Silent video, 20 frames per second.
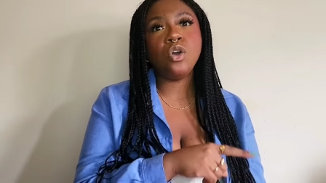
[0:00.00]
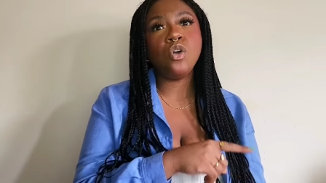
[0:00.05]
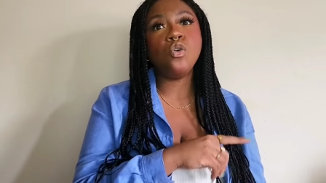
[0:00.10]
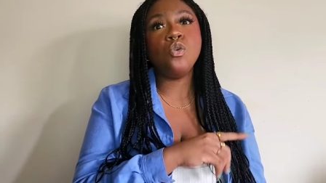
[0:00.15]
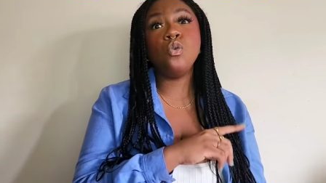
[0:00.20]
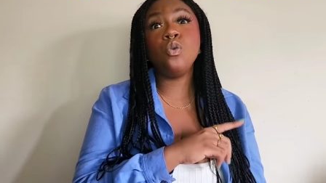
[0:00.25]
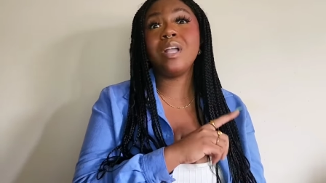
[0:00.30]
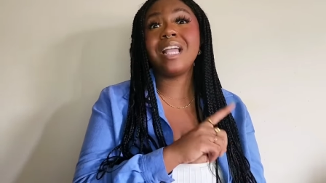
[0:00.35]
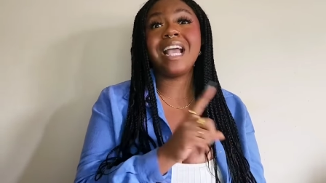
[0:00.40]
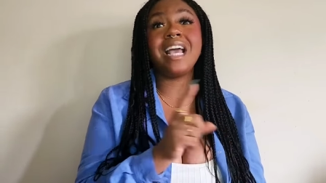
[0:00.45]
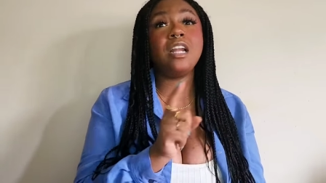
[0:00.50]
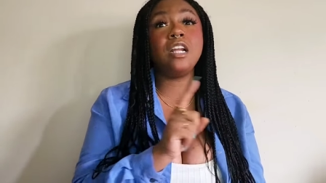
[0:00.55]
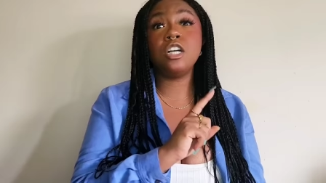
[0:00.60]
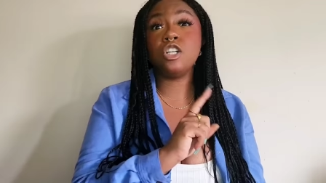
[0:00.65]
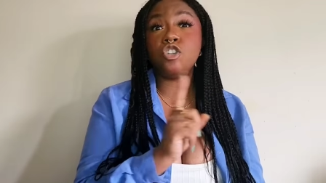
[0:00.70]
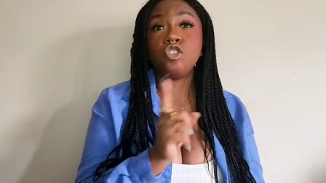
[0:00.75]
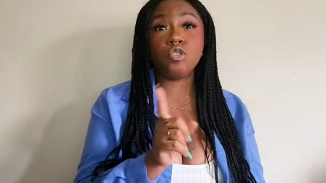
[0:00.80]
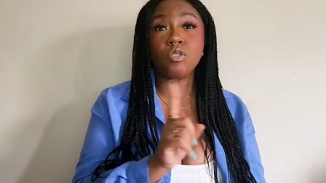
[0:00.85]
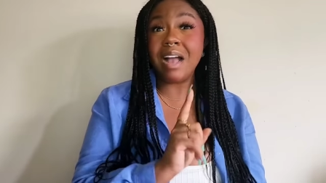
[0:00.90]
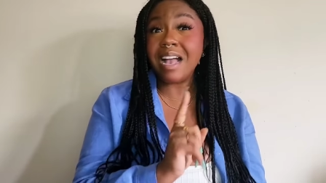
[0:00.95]
who cannot
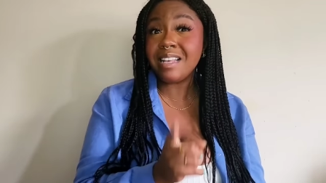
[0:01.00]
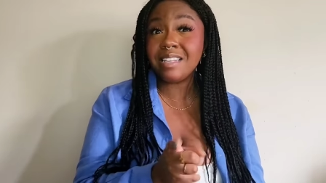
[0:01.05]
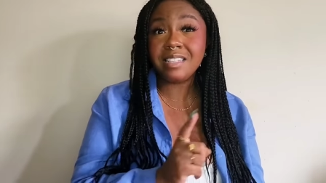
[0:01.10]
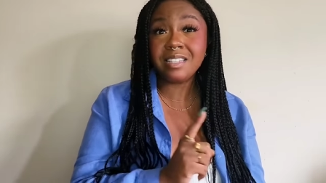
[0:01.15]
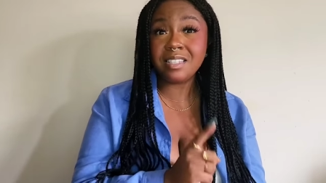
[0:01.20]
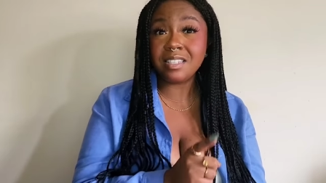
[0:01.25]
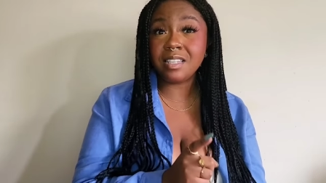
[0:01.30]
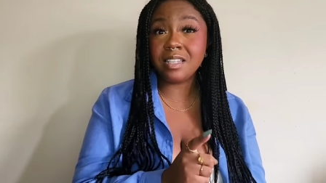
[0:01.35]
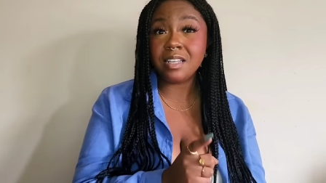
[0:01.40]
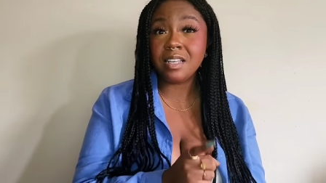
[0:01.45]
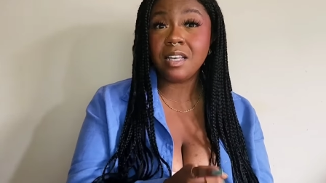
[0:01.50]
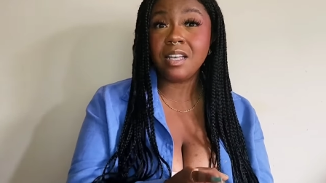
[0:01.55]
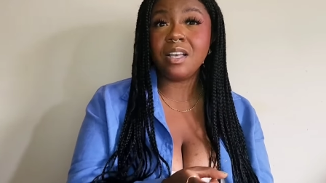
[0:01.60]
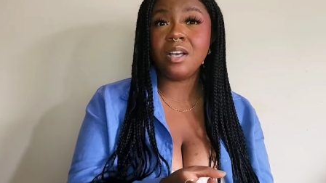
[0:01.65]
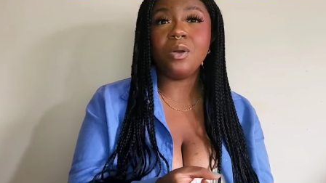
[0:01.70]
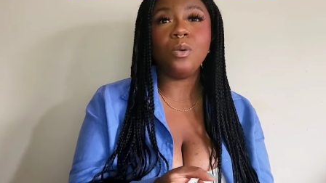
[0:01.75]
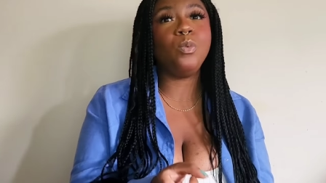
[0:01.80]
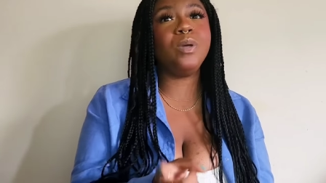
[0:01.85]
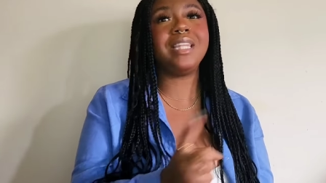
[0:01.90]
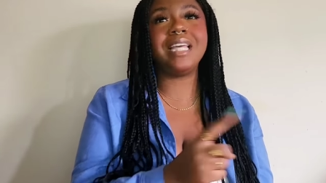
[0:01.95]
dress
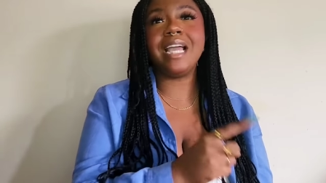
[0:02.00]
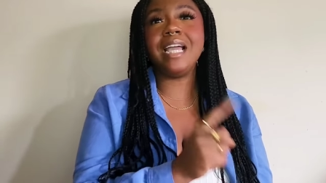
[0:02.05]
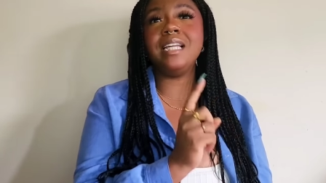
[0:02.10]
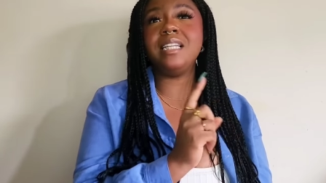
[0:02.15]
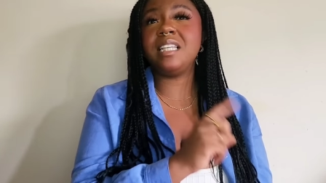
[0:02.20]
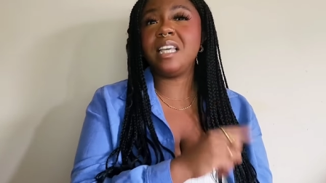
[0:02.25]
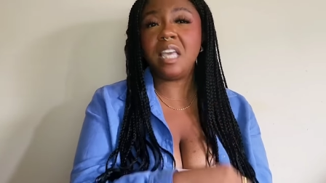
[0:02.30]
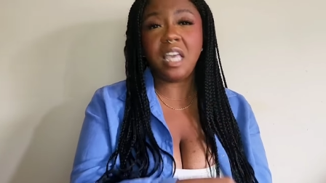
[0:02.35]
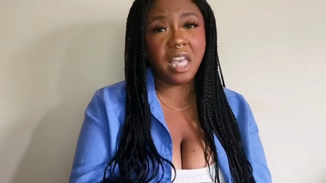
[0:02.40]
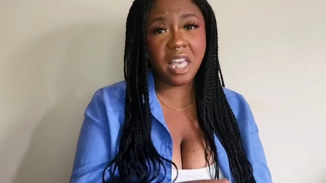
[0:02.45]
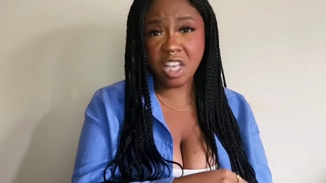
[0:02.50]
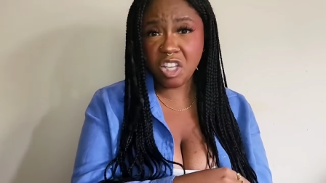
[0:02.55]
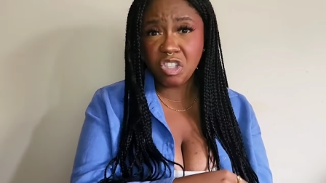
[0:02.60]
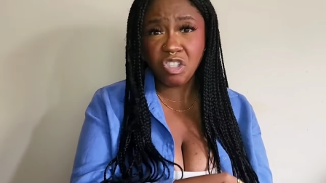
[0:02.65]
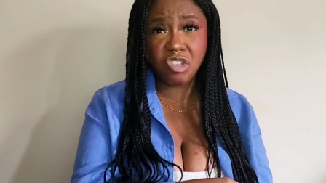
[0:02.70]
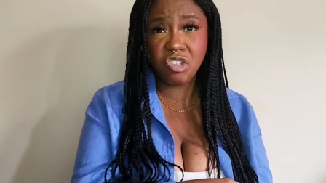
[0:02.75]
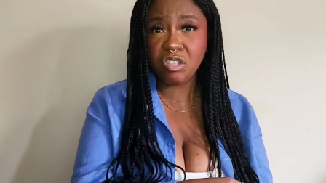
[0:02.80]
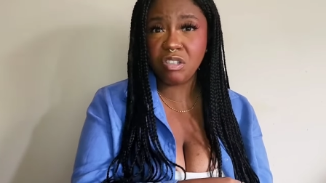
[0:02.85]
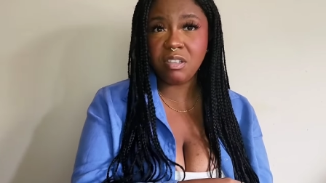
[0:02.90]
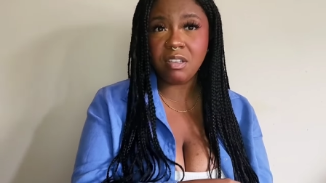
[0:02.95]
with eight
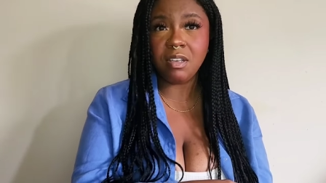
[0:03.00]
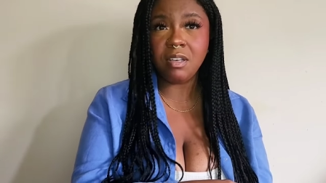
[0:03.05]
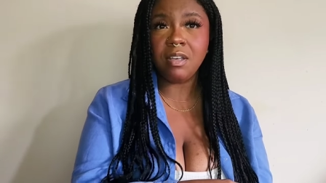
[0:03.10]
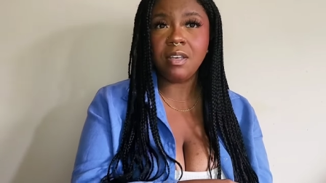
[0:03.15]
kids